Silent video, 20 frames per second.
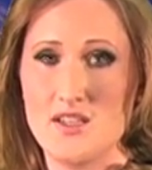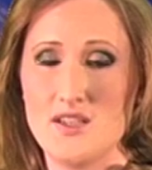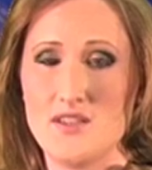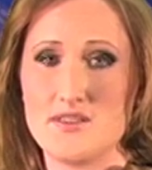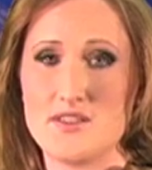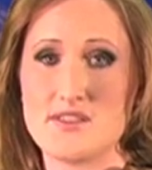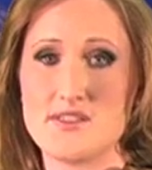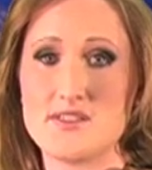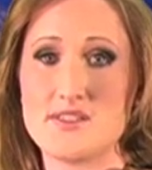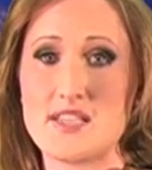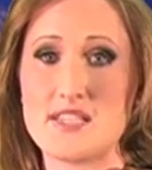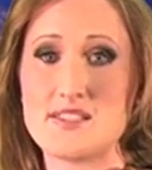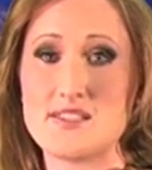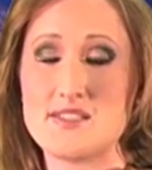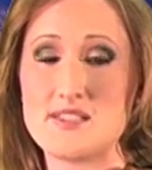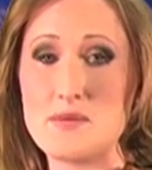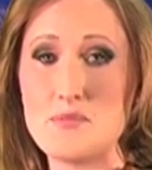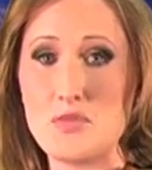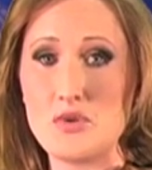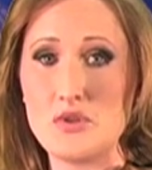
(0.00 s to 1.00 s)
This is a
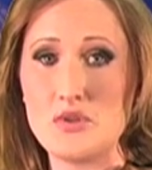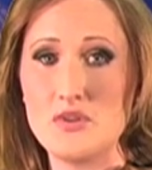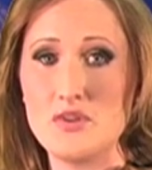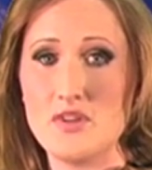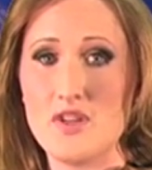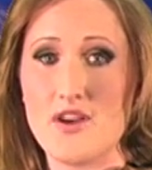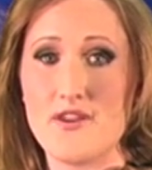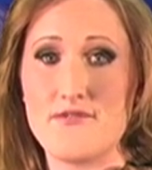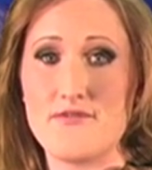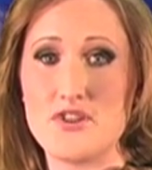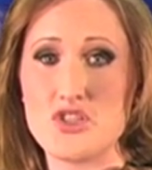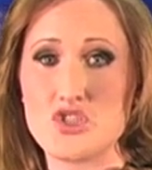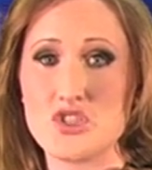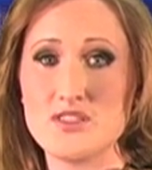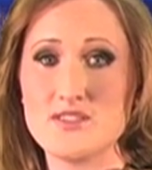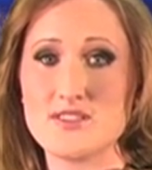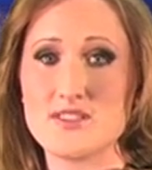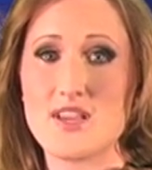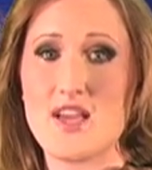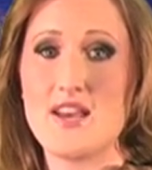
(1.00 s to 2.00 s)
simple,
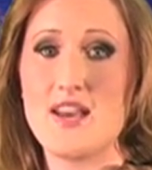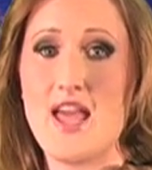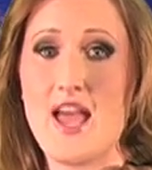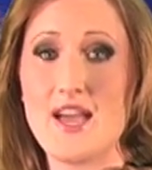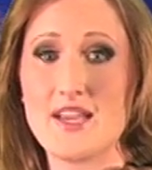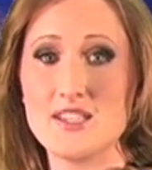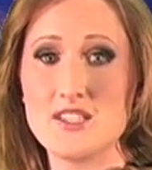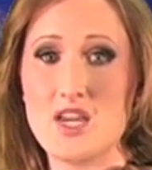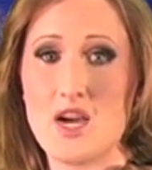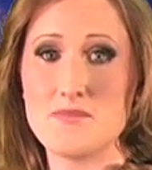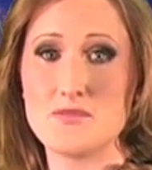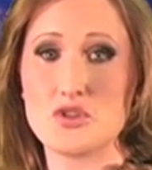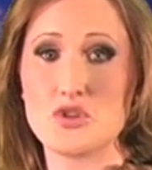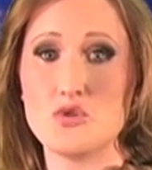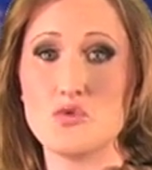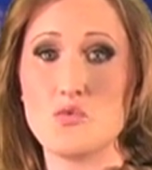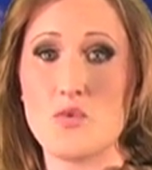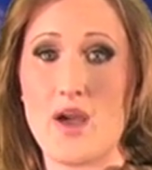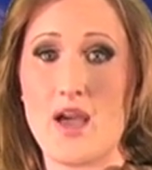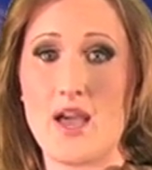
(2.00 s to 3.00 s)
efficient, and
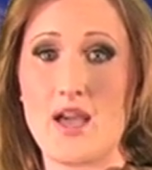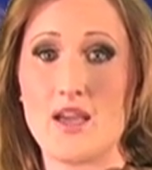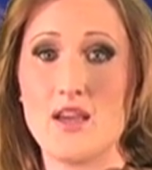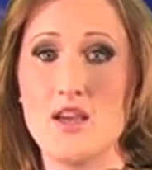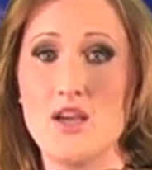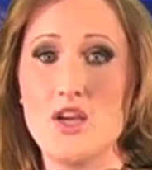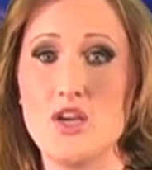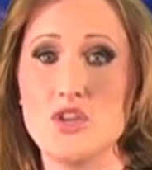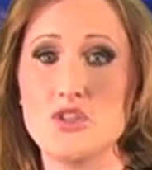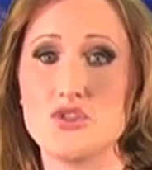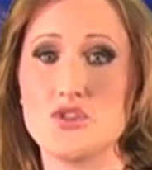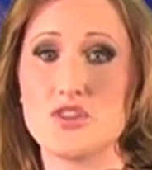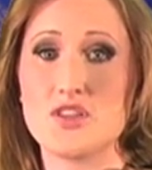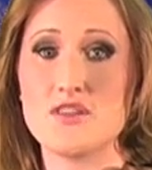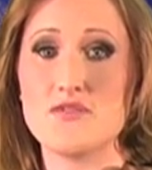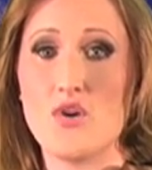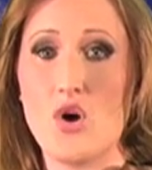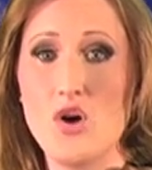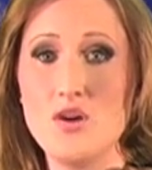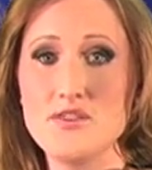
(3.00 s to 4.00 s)
economical way to
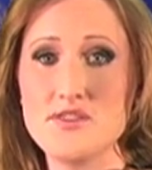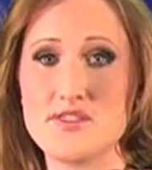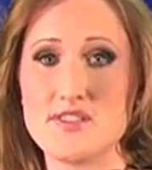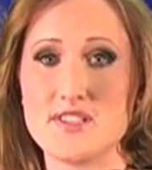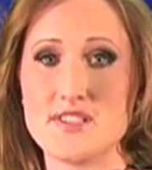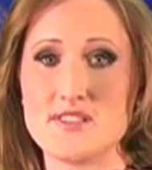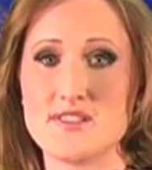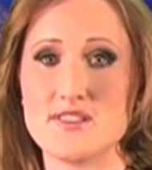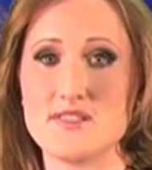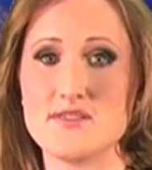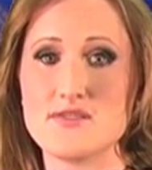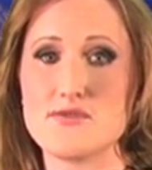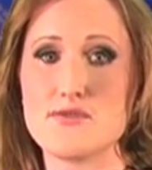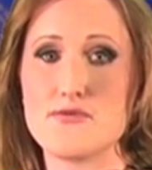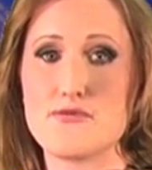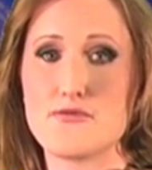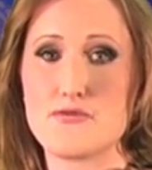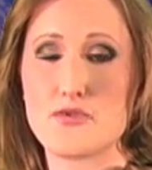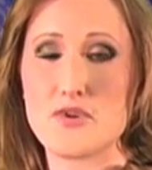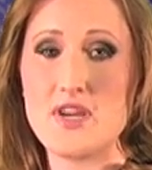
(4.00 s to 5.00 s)
give all citizens
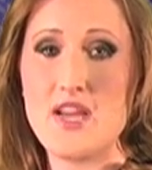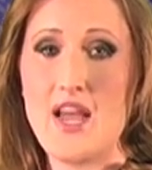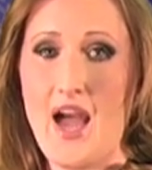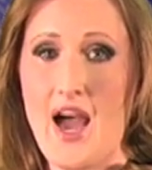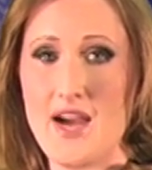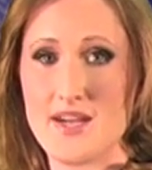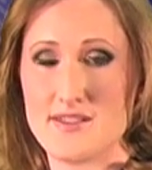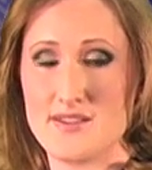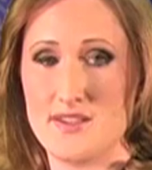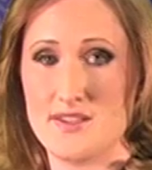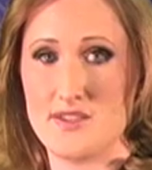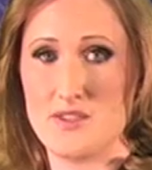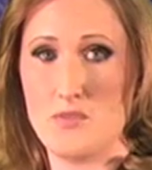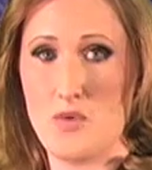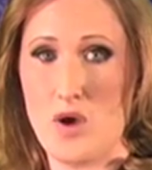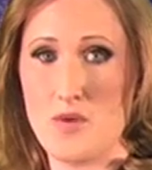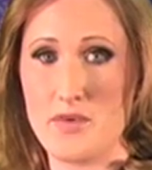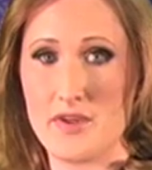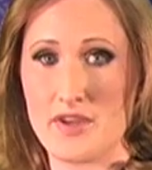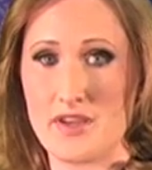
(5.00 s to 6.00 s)
free access to
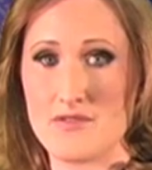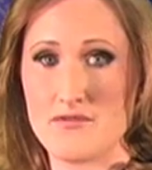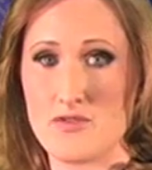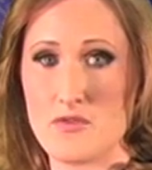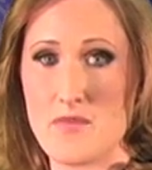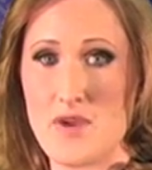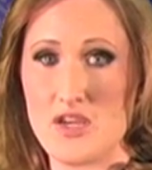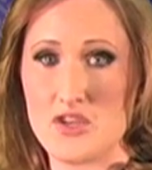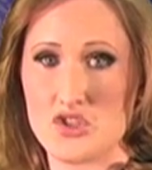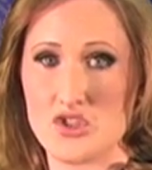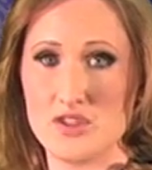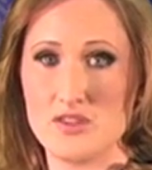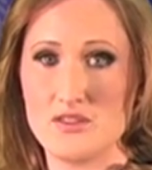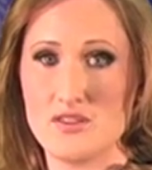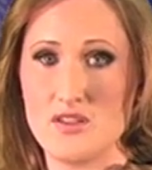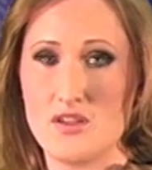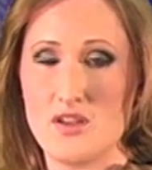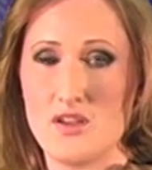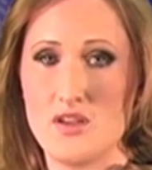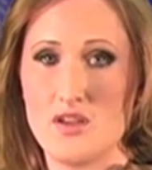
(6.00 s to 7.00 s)
public information.
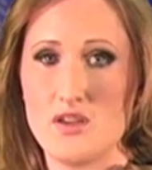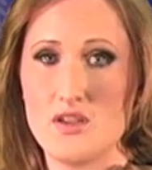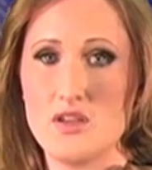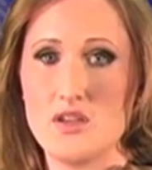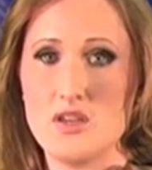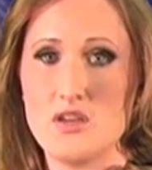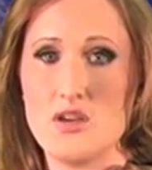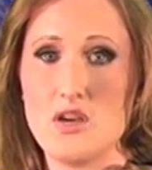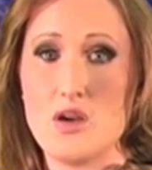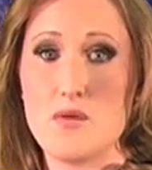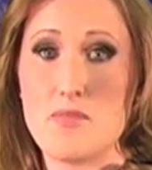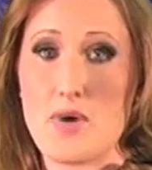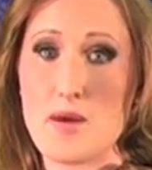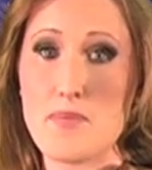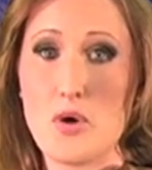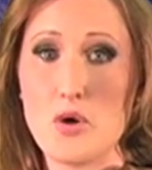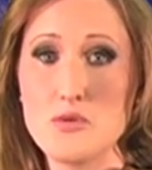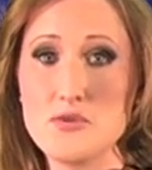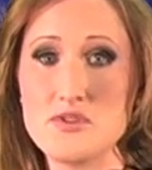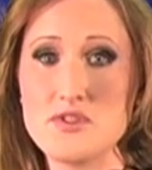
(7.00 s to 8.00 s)
By
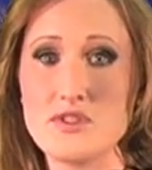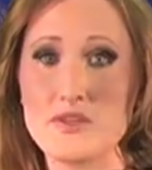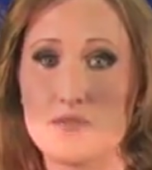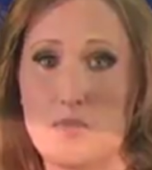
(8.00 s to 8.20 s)
posting